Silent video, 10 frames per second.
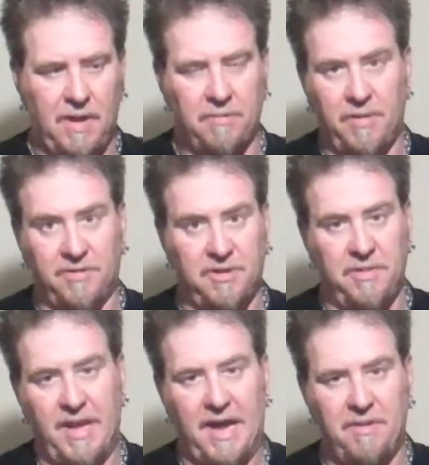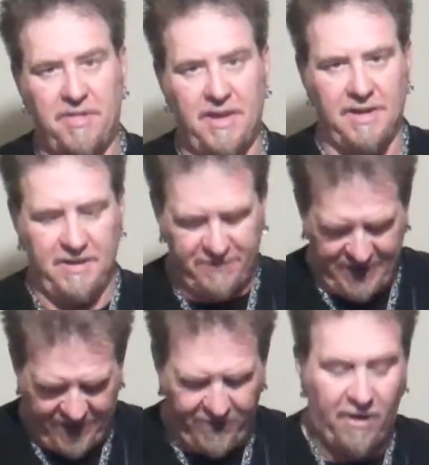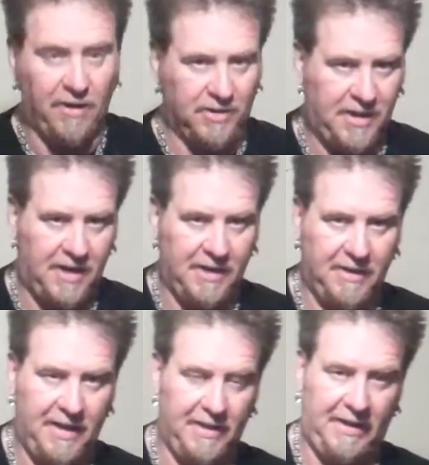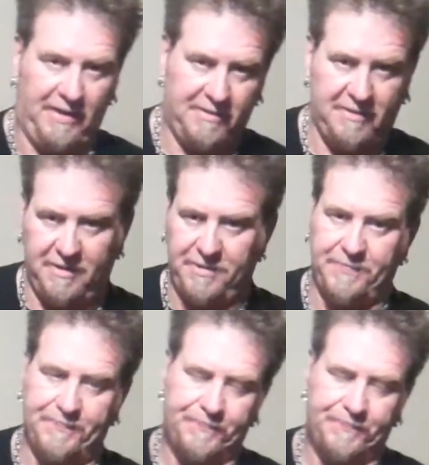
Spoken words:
I'm assuming they got to be thick enough to have an arch on it at least. So